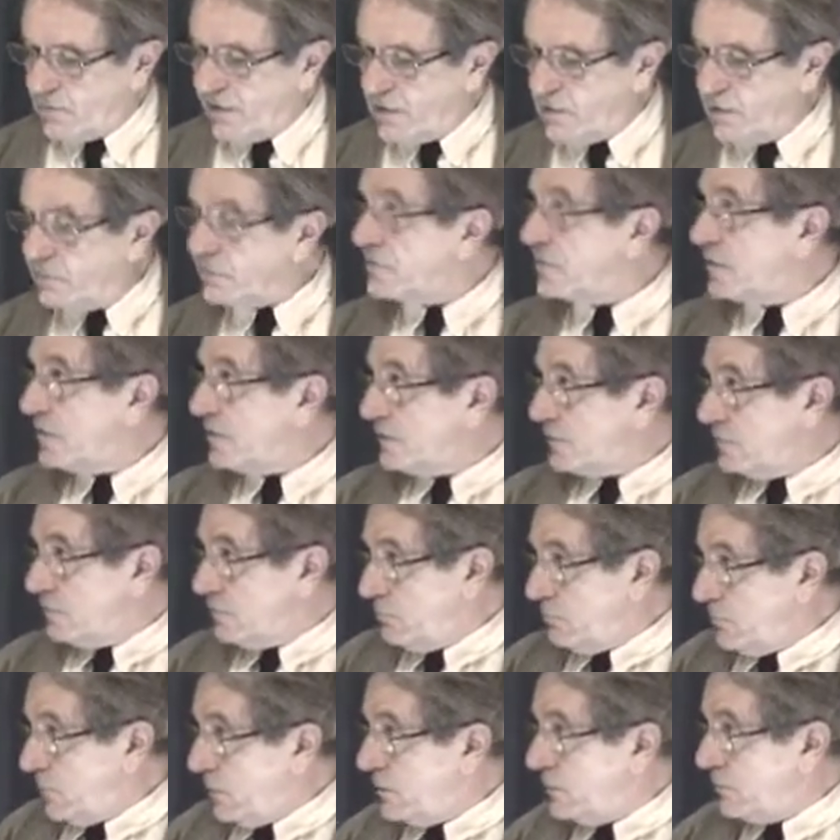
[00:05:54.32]
They
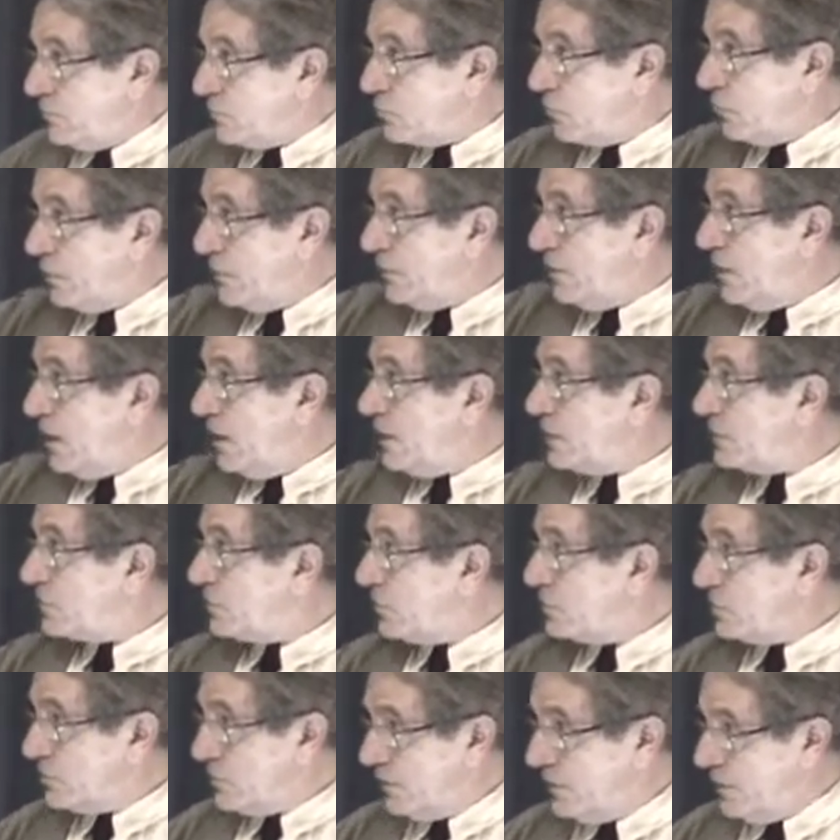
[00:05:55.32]
consist so in
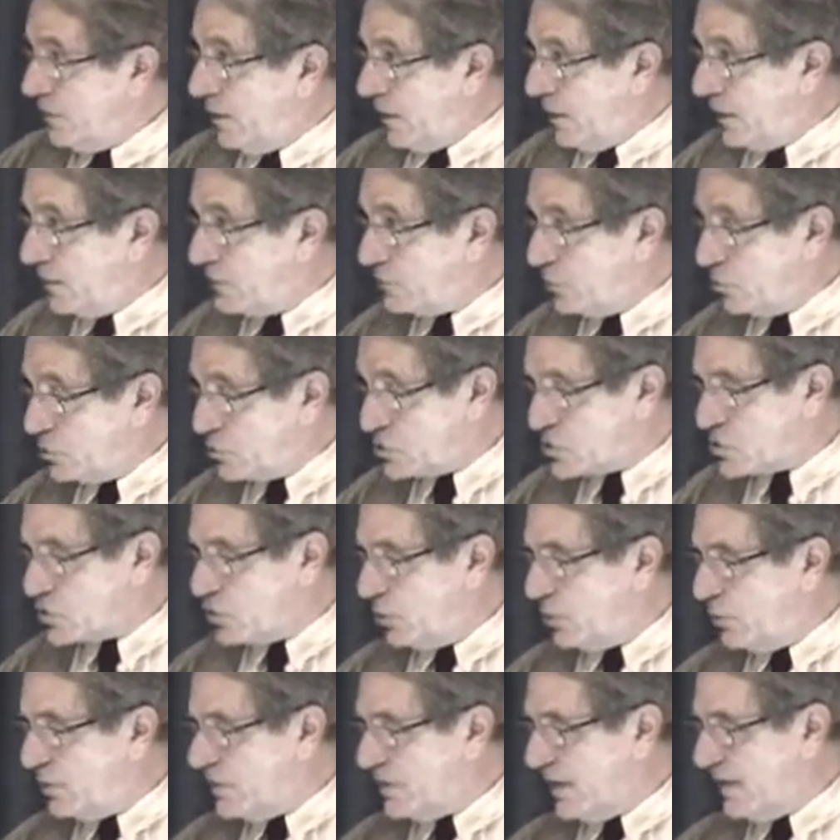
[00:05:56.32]
little in little
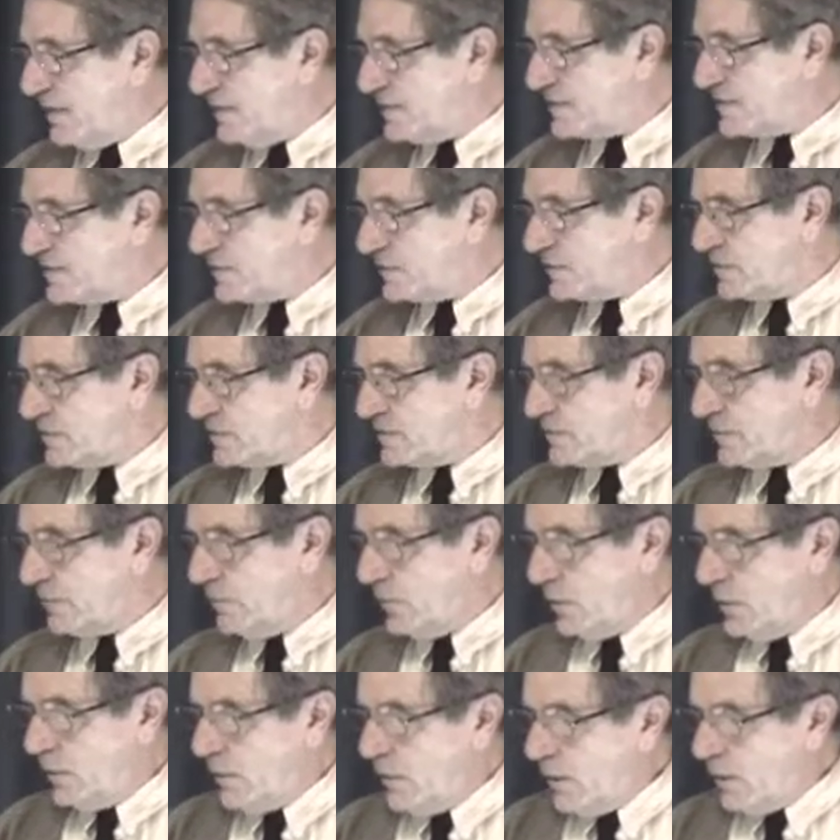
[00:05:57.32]
showcases